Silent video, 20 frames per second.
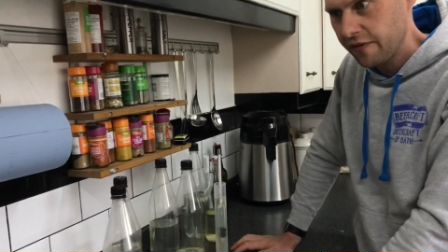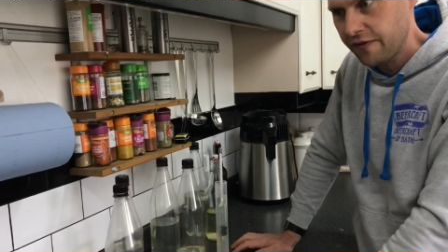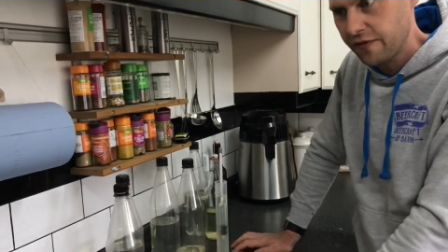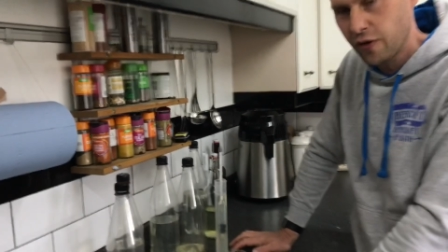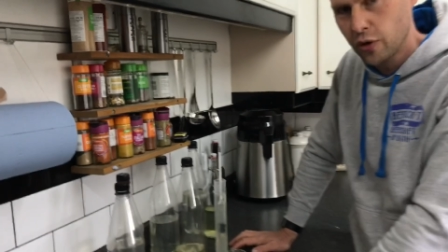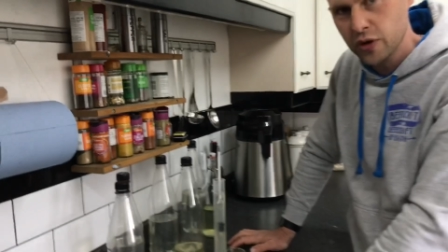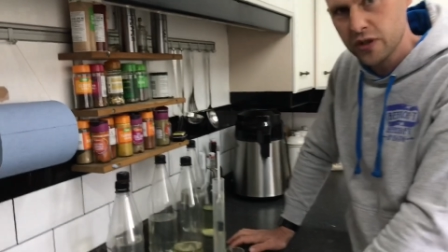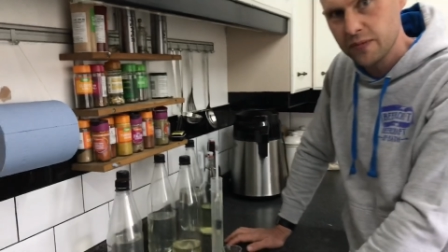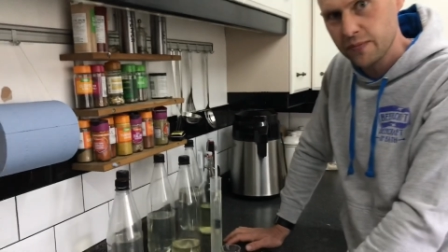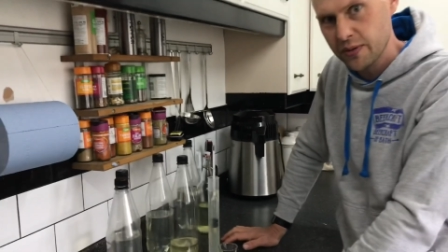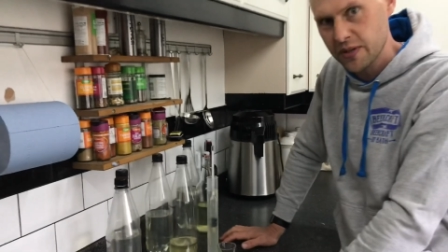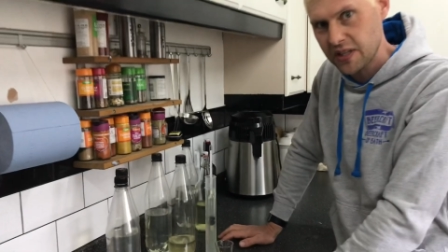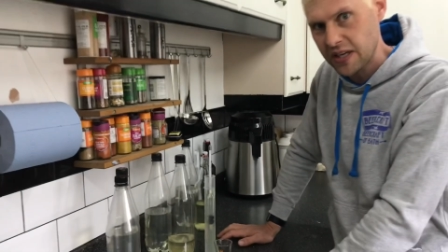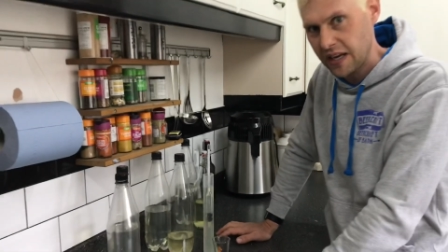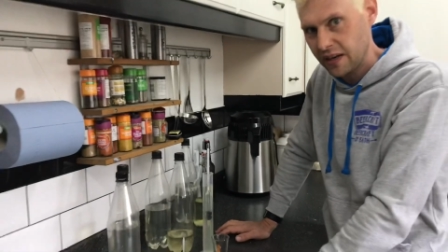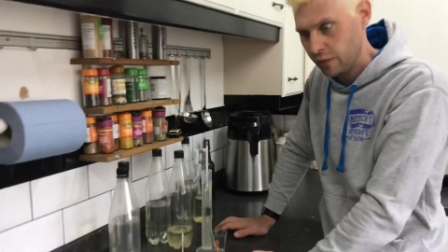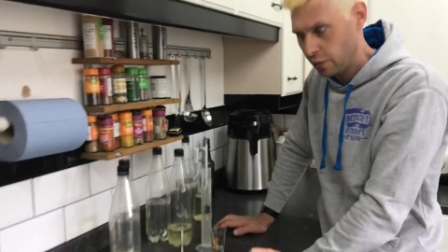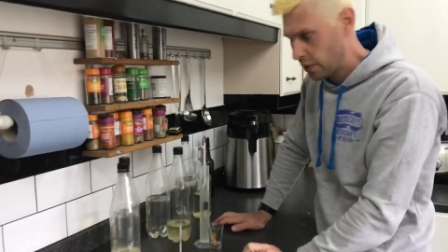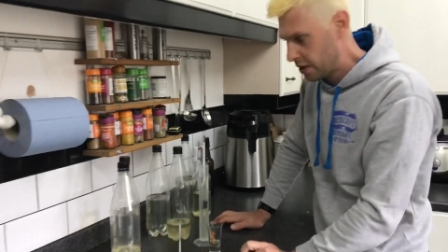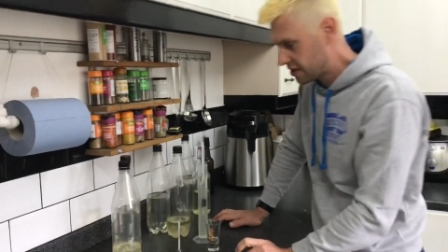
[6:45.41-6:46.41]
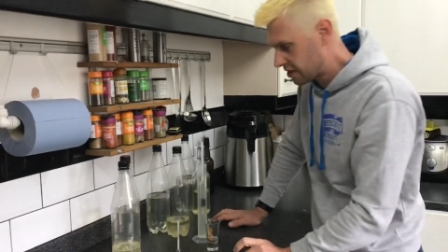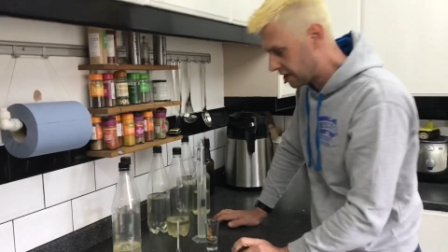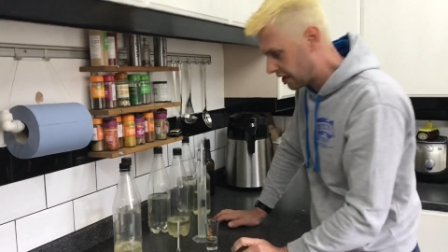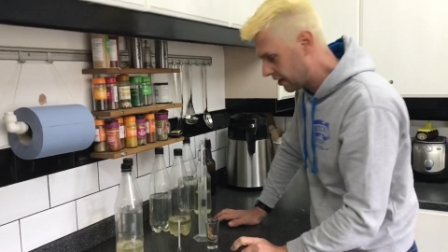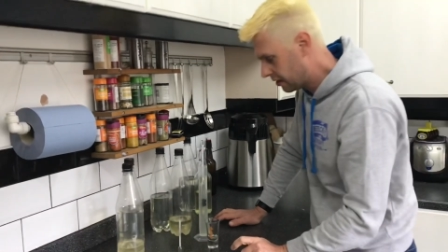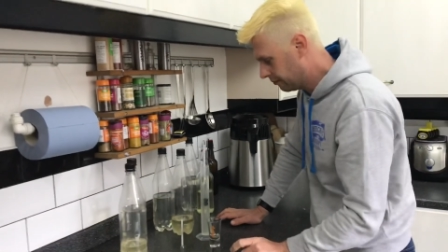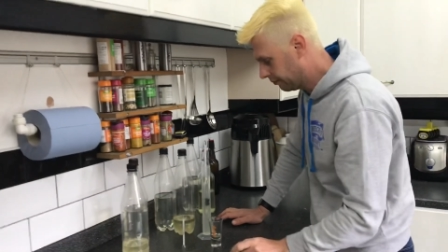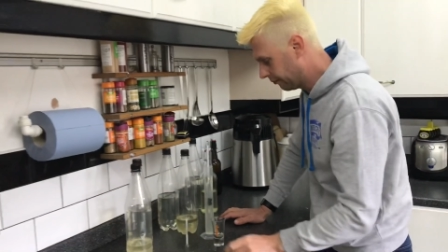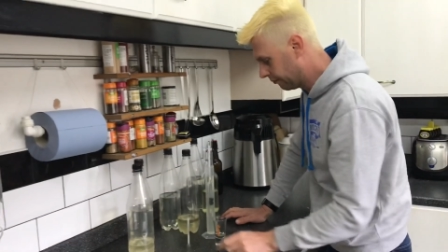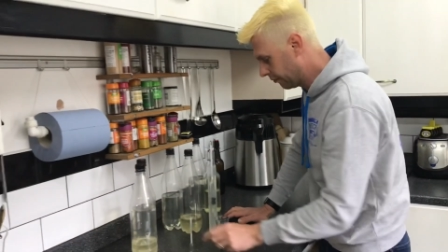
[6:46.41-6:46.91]
40%
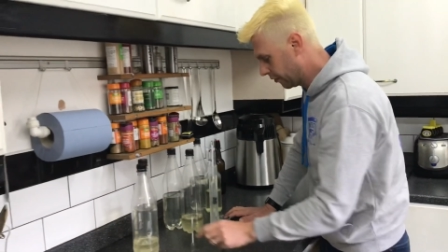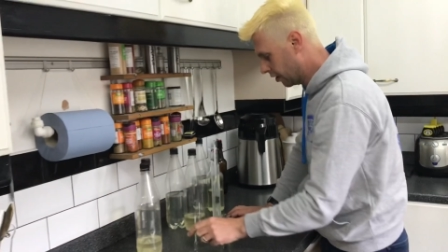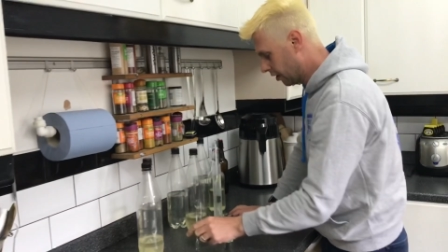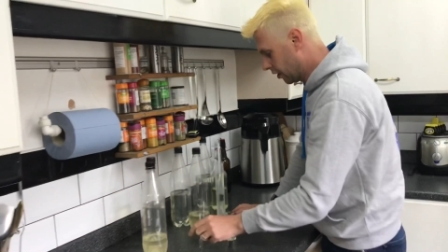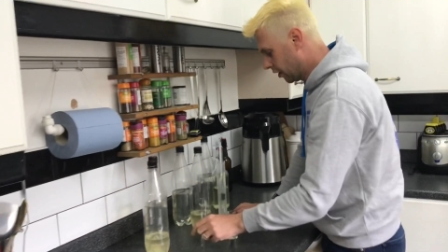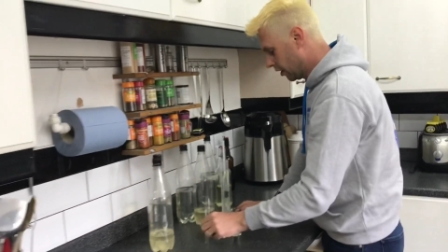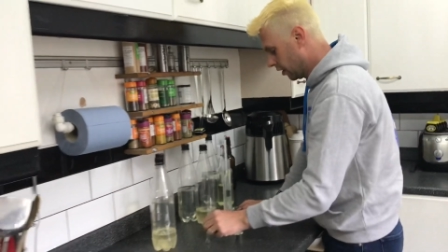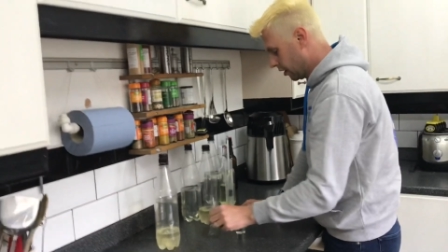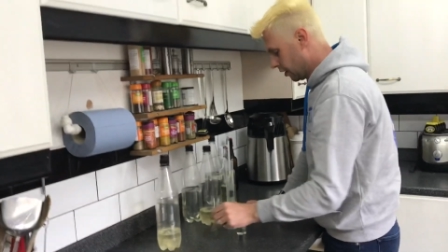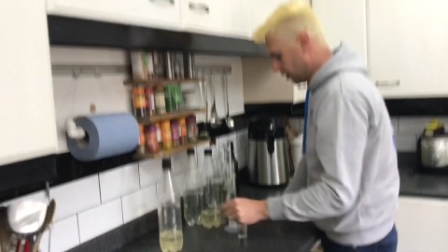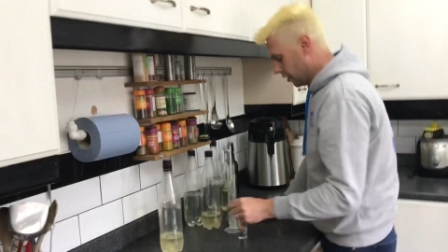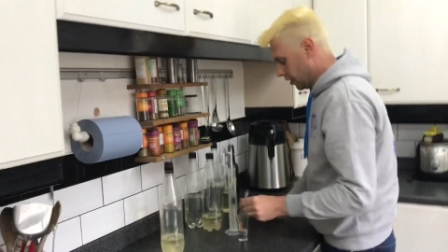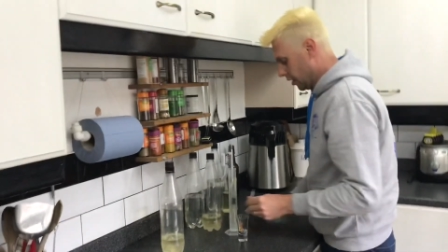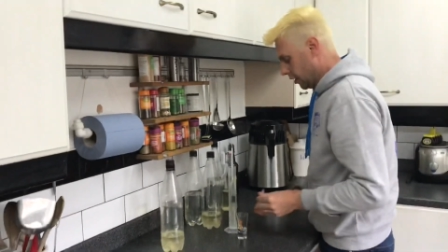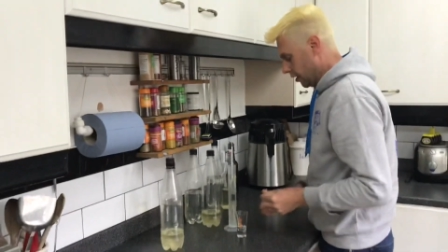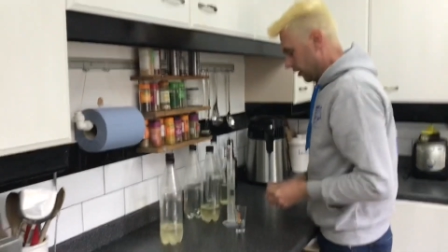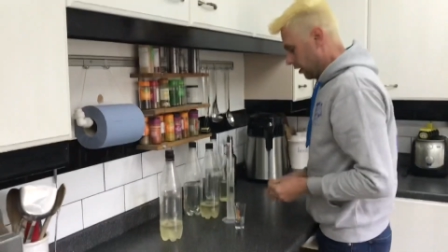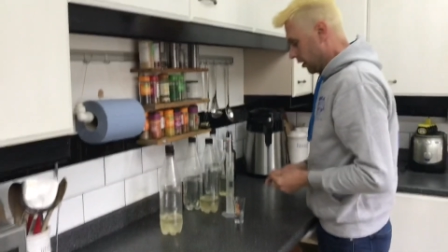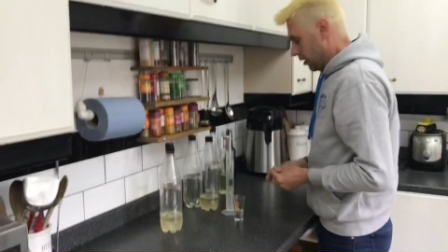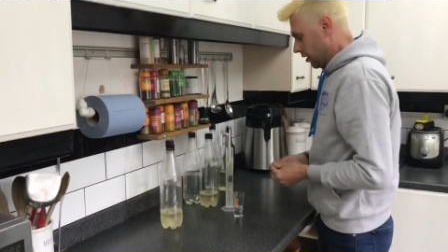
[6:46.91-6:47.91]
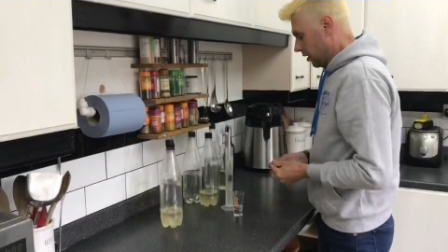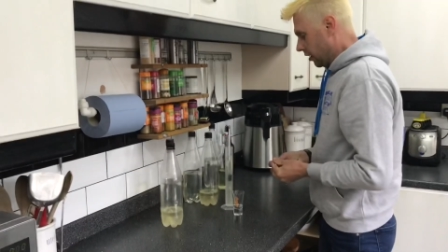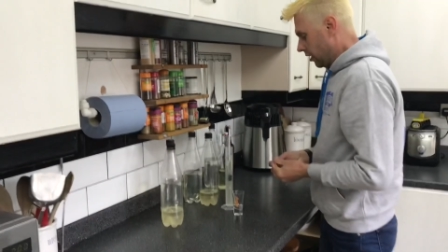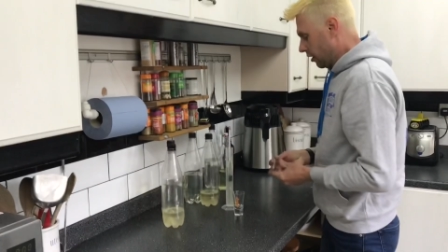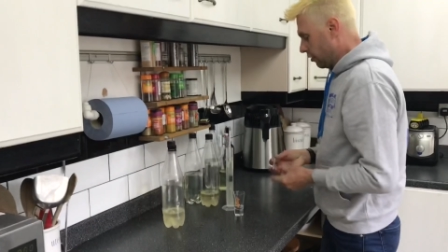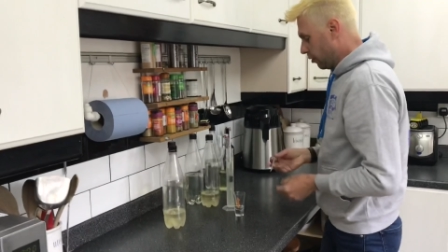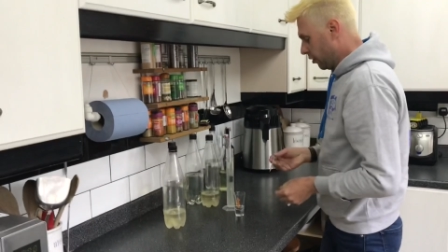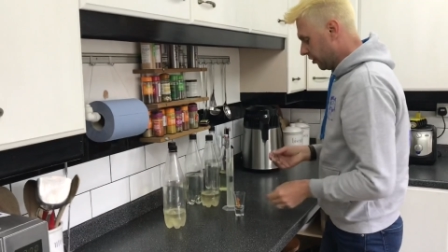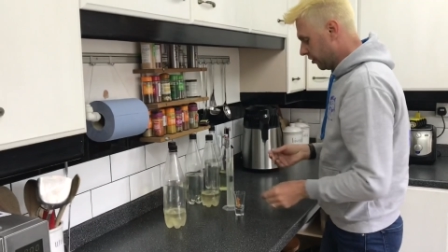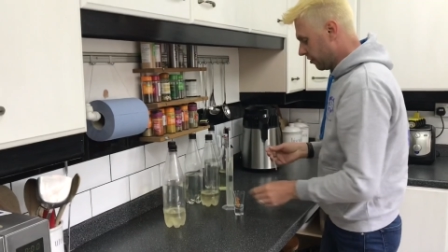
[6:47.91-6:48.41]
whiskey.
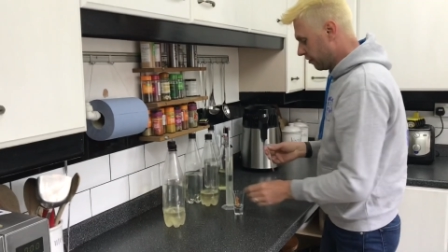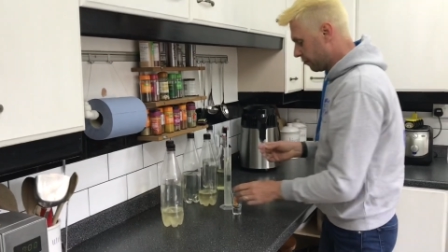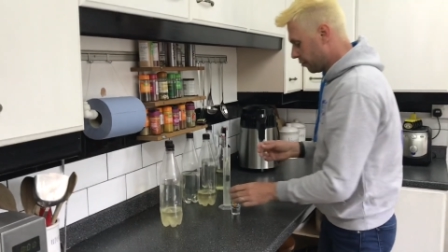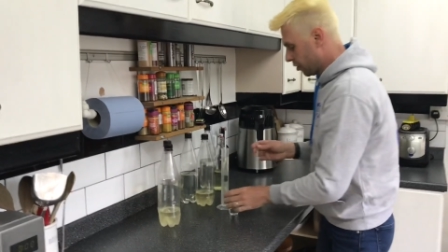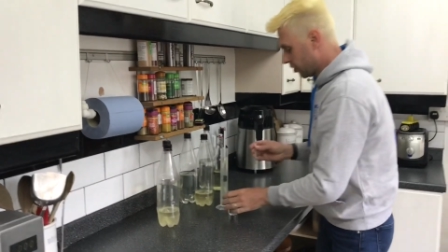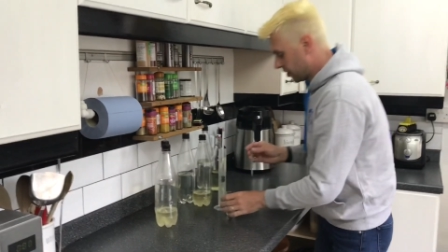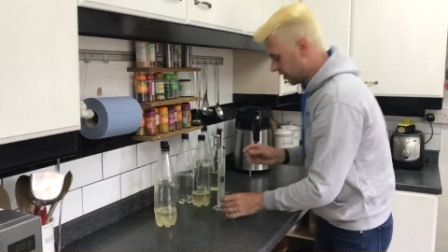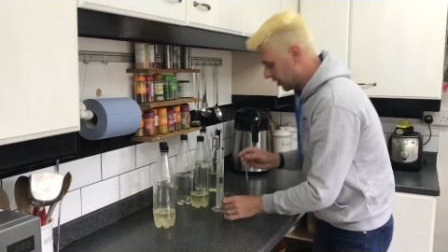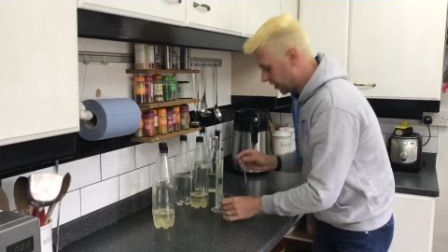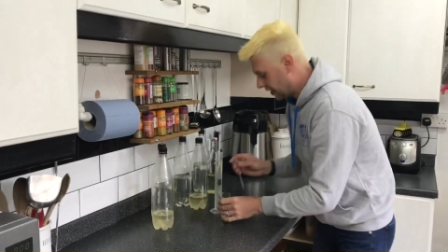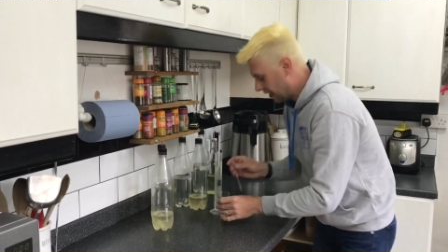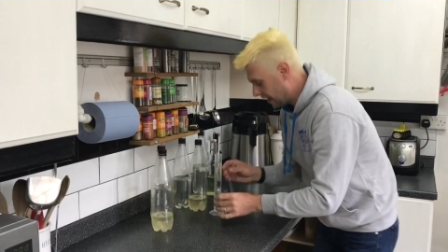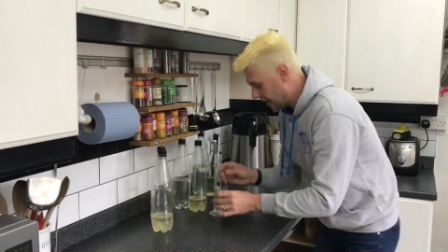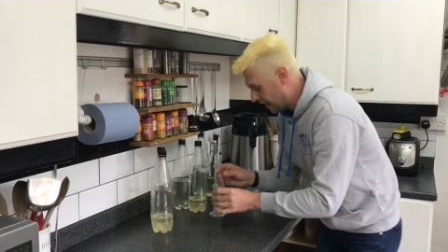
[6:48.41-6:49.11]
I wonder if we're going to get